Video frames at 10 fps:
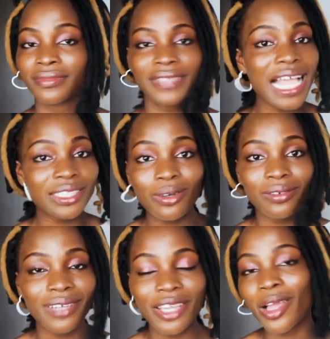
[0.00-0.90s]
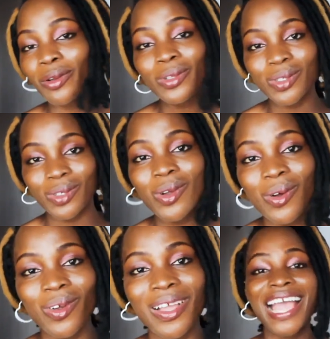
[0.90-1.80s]
That's all, and you're good to
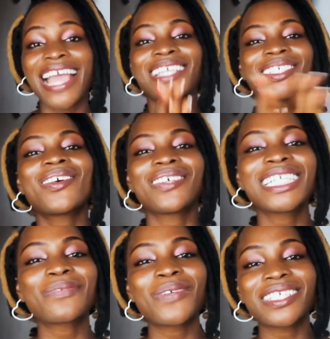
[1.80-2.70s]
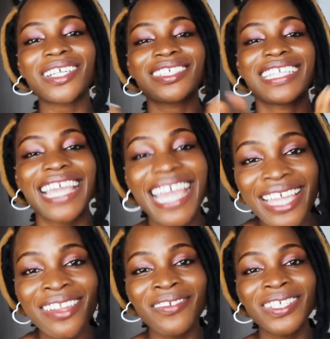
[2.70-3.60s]
go. So this brings us to the
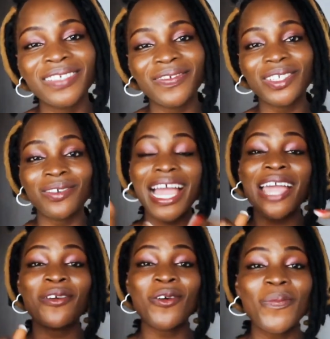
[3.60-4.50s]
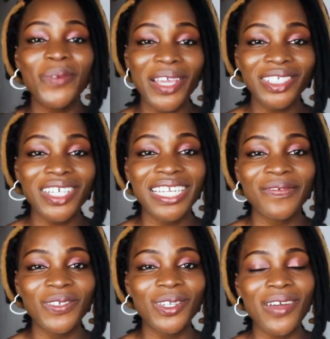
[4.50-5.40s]
end of this video. I hope you enjoyed the
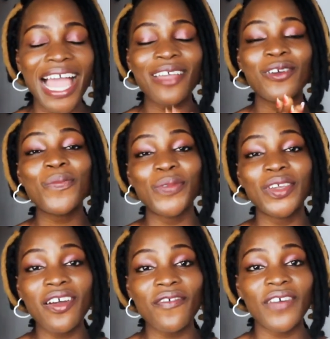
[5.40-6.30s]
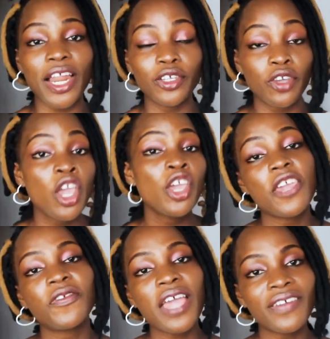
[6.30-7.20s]
video. I hope you got value.
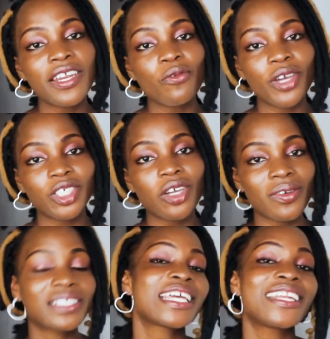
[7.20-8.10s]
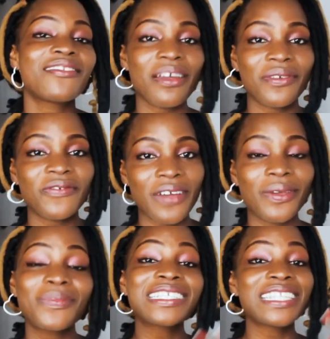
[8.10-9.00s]
If you have any question concerning rabbit
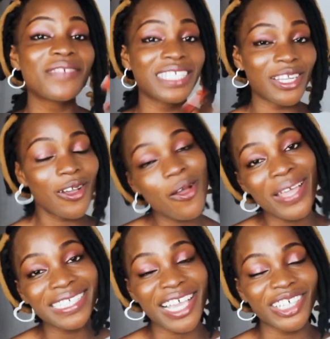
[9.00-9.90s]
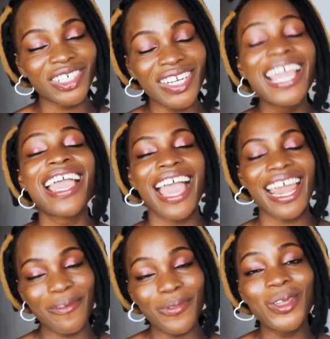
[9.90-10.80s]
farming, please leave it in the comment section
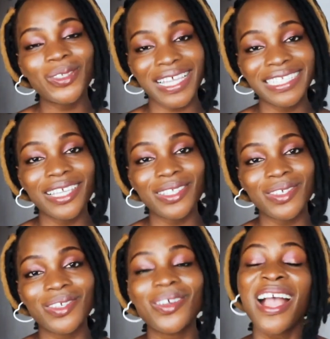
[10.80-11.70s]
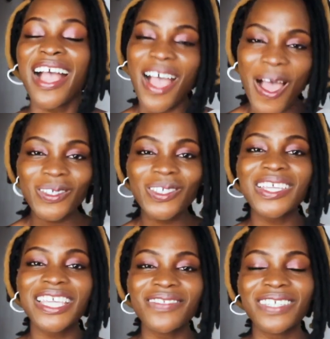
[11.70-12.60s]
and I'm going to attend to you.
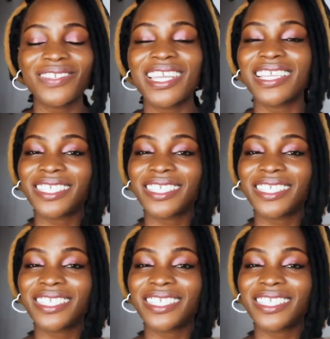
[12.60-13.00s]
Also, give this video a